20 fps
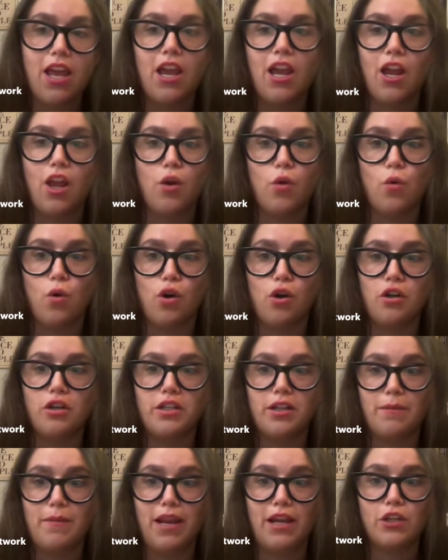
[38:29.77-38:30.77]
in order
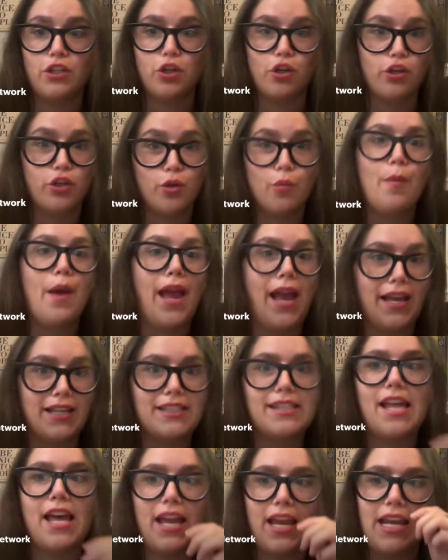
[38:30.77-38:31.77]
to make sure you pass
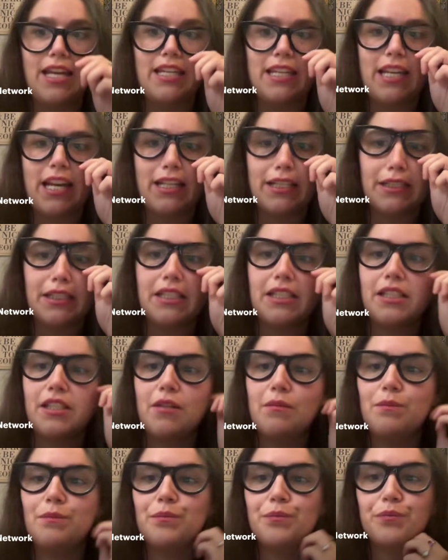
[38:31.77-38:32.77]
that ATS
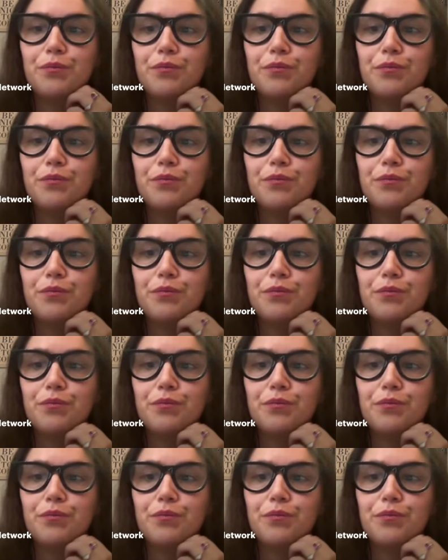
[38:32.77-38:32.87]
system.